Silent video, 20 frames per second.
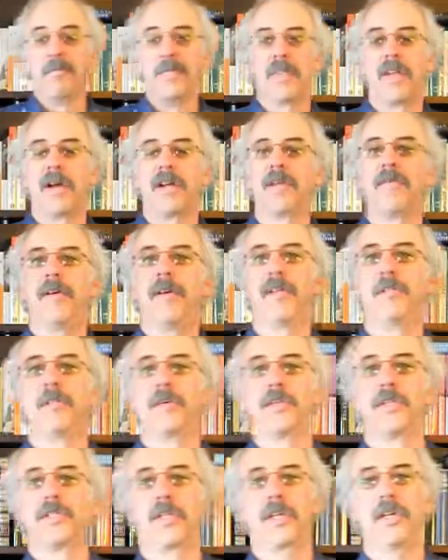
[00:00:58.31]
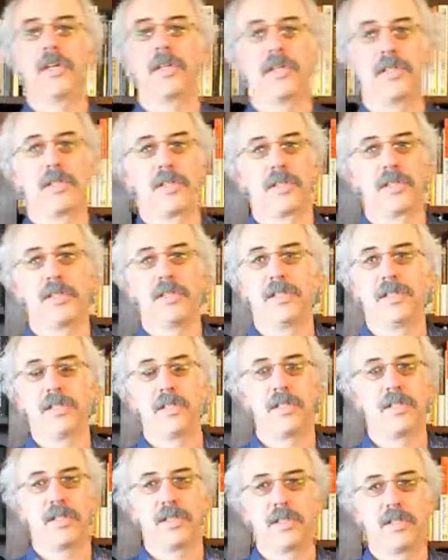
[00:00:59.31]
Now, develop your skills. This
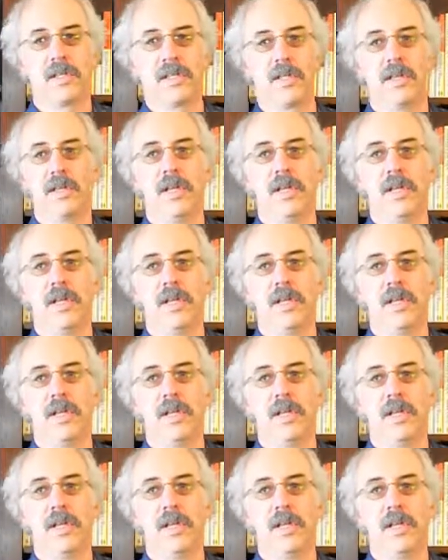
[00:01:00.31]
is